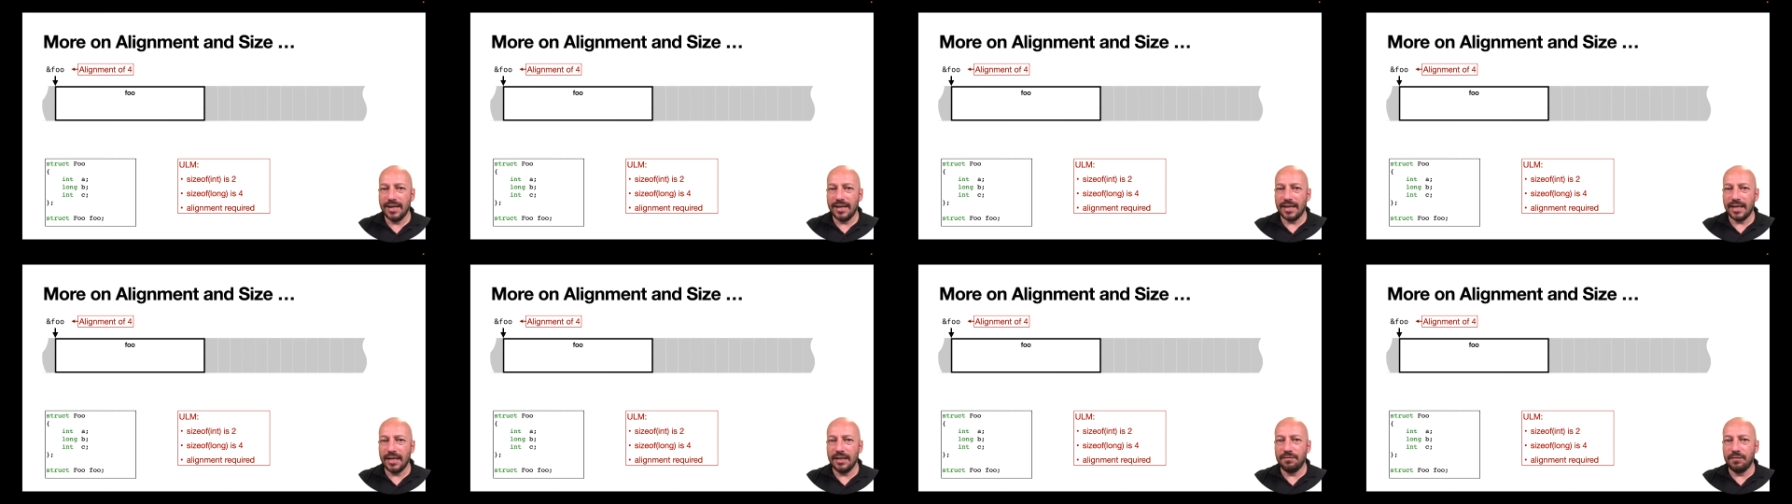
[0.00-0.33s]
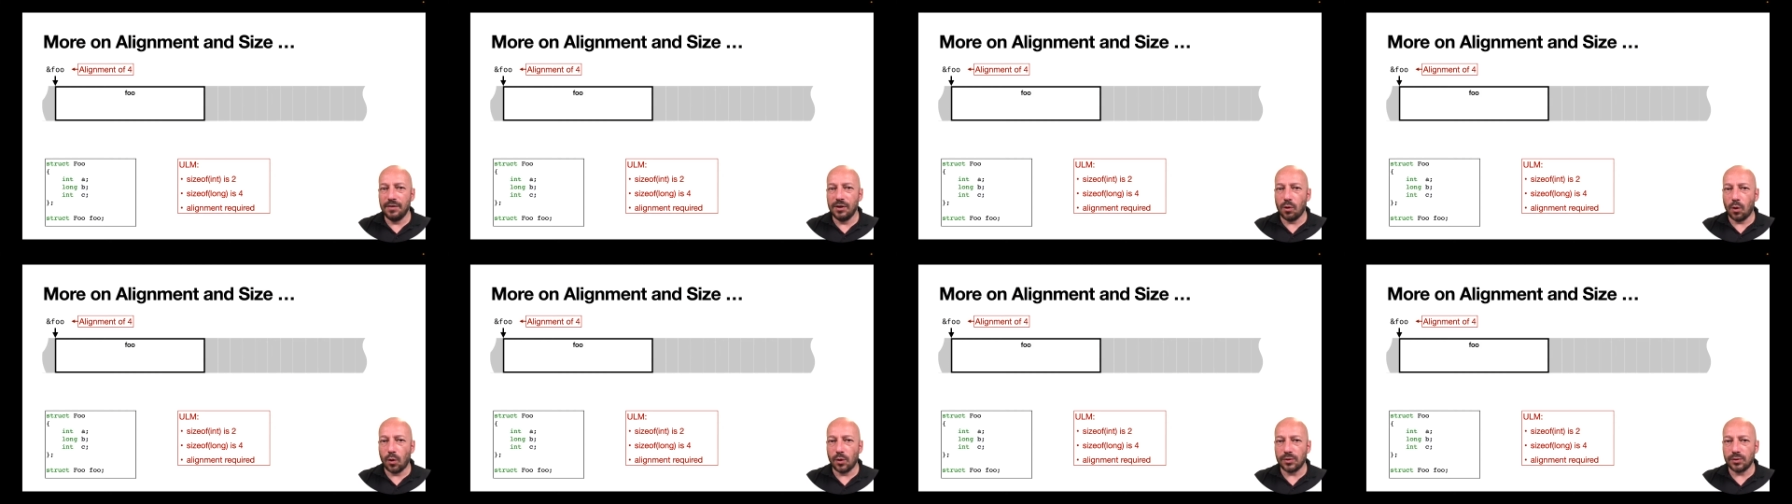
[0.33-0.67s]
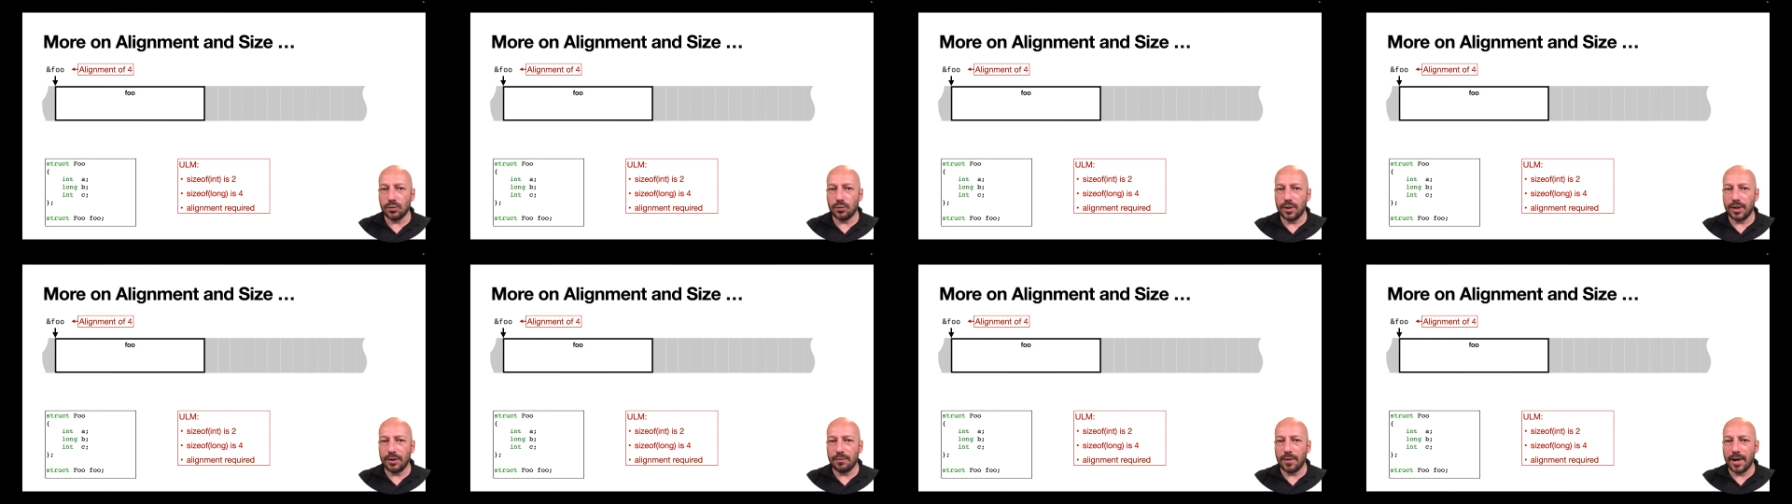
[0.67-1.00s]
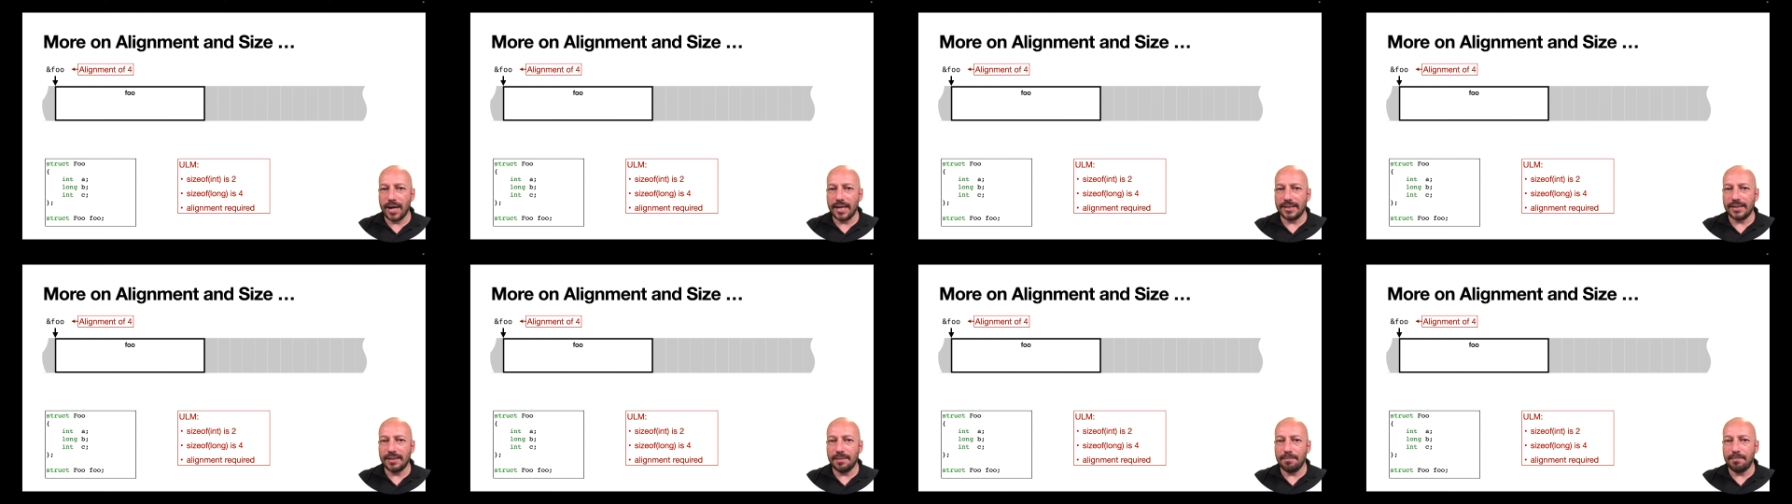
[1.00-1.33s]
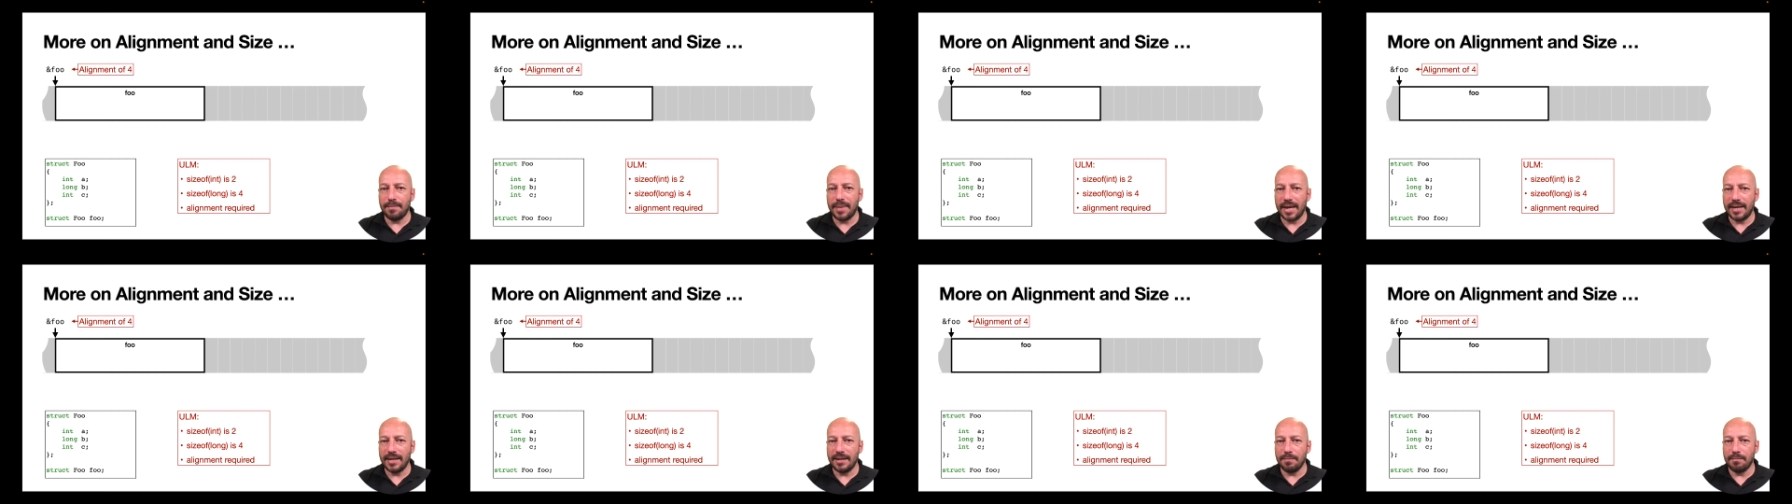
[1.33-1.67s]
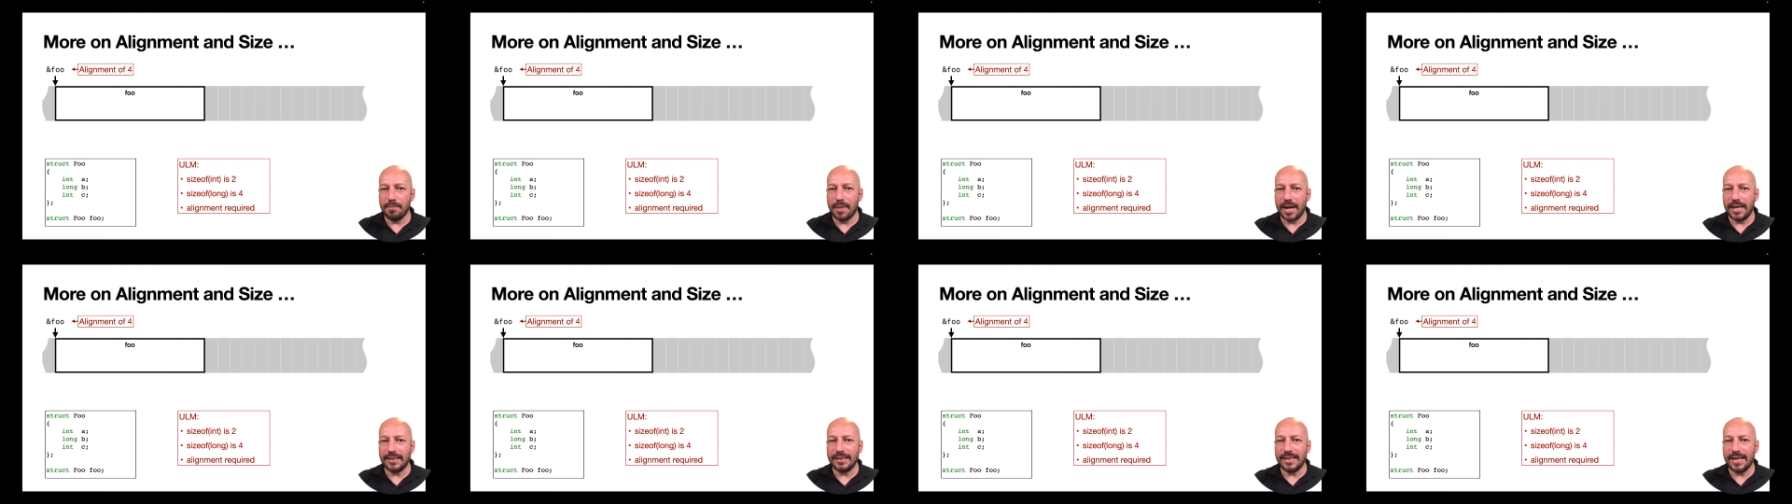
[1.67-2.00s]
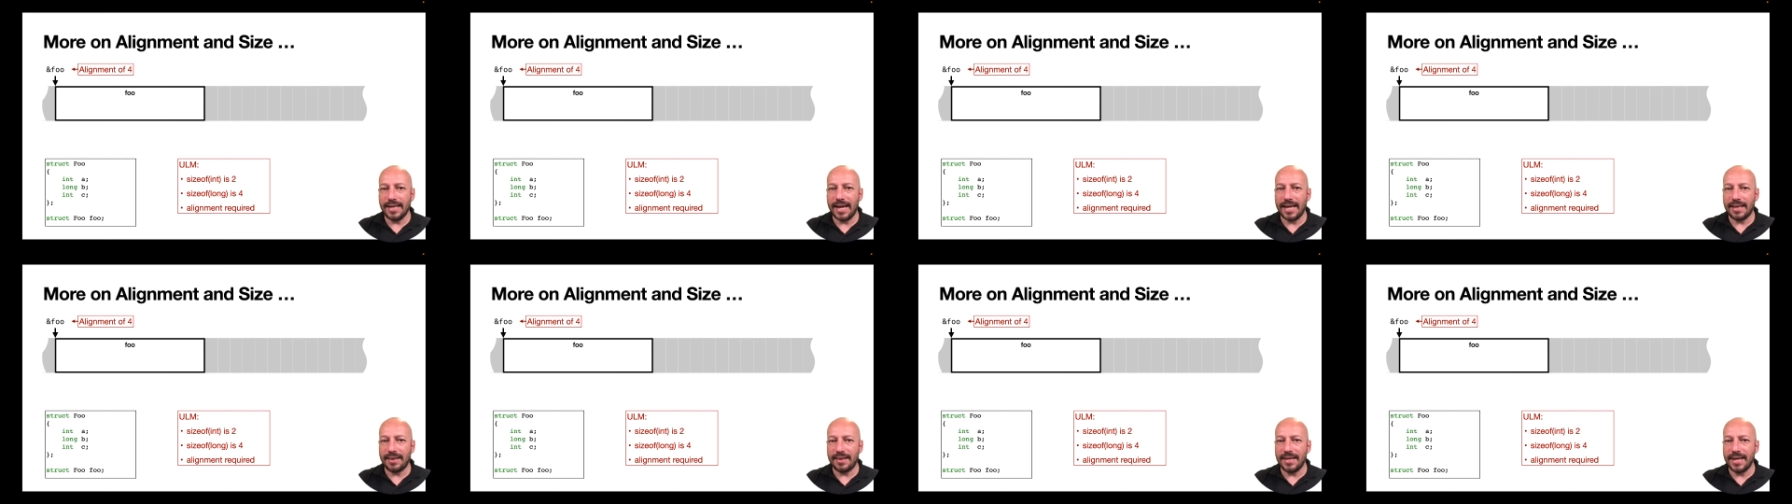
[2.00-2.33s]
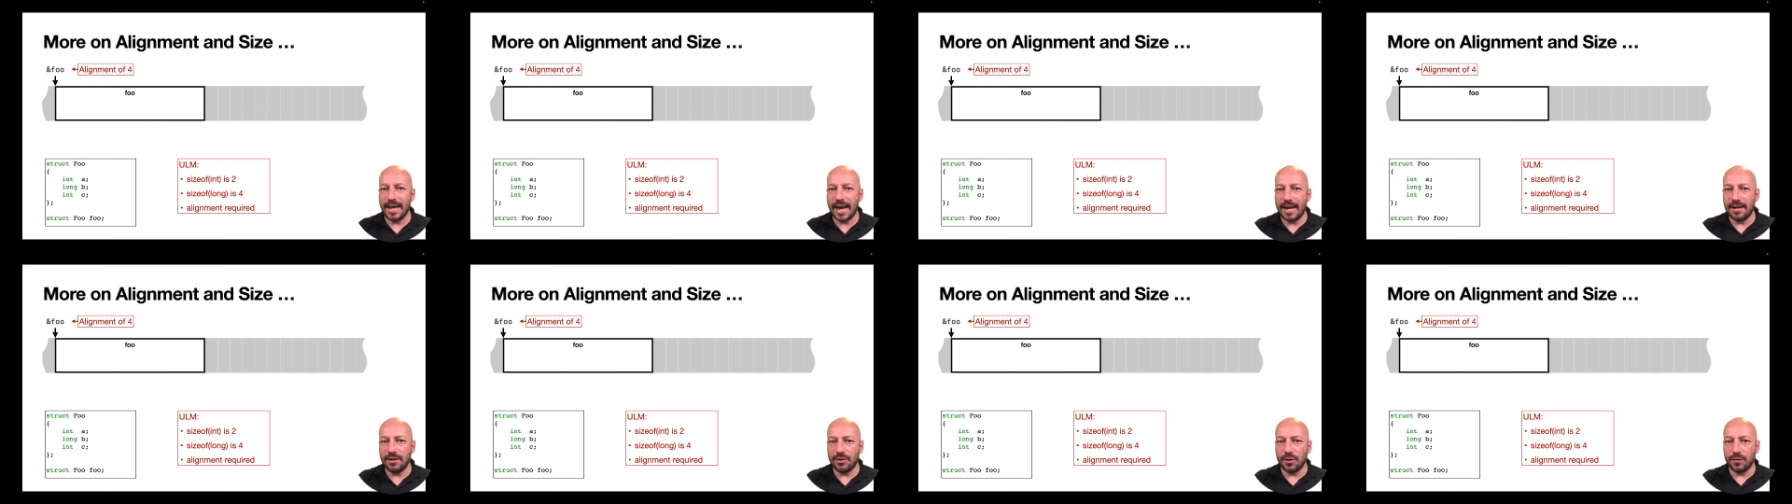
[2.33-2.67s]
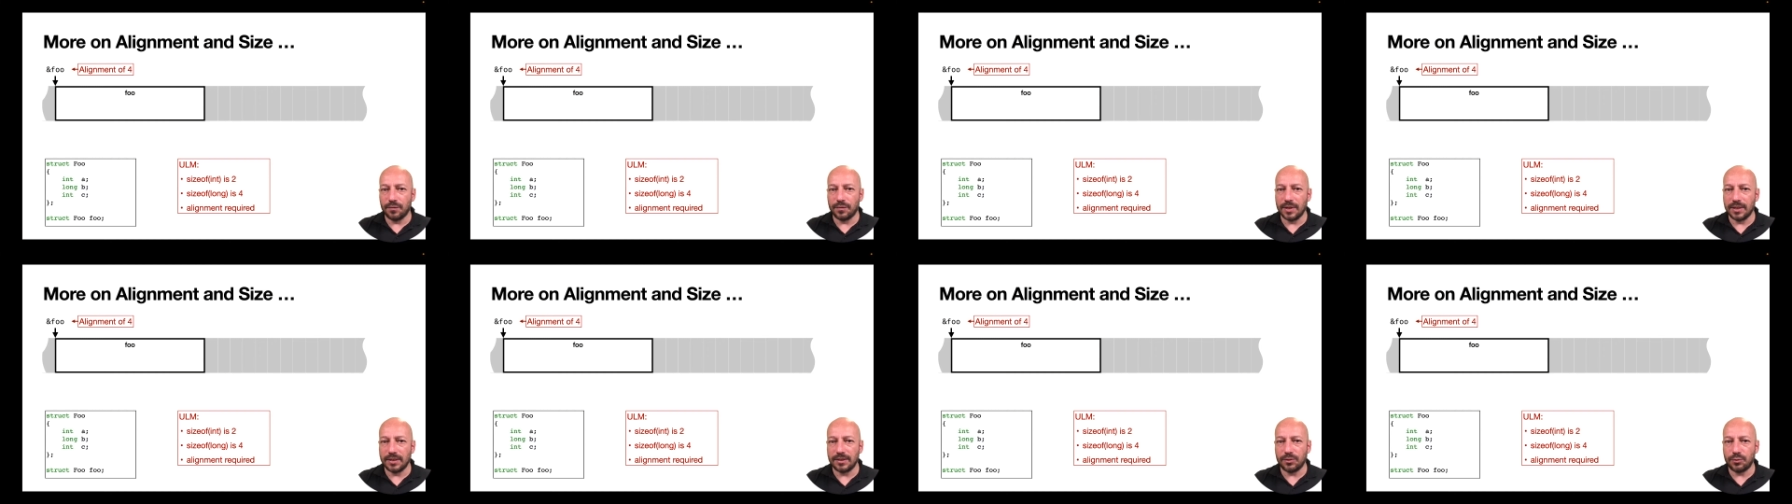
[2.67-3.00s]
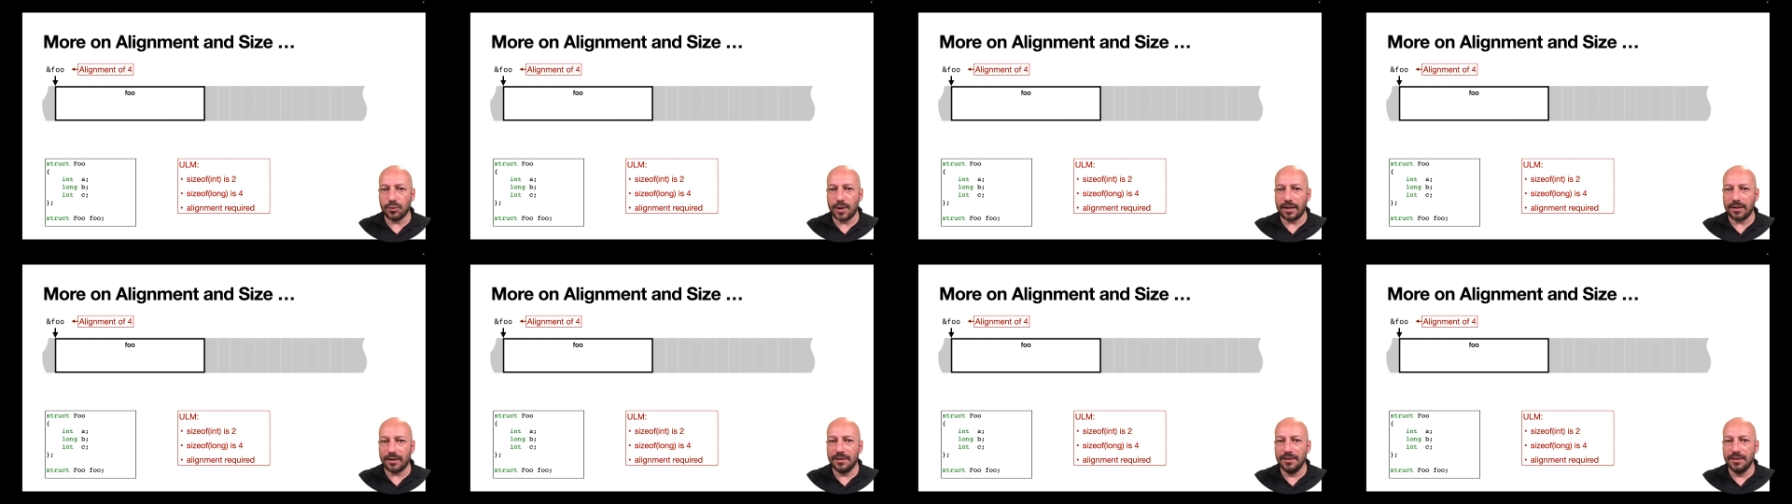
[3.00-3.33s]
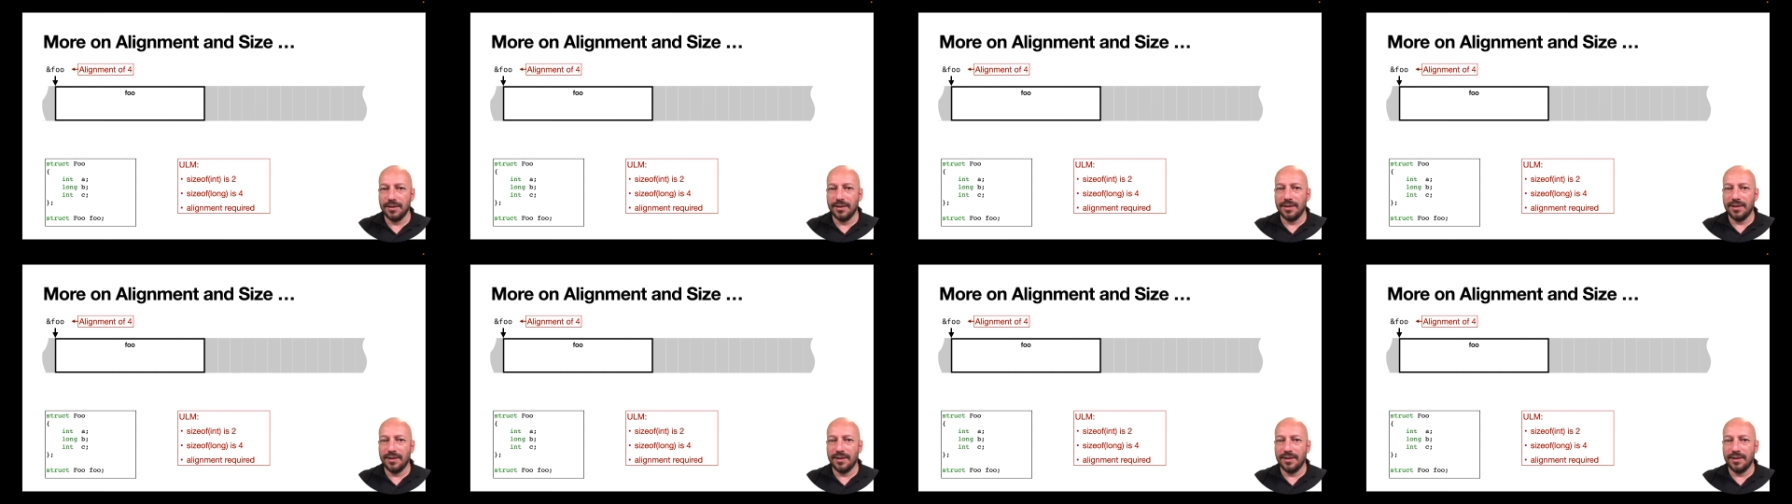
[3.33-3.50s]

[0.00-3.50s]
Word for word: It will also require some padding bytes at the end of the struct.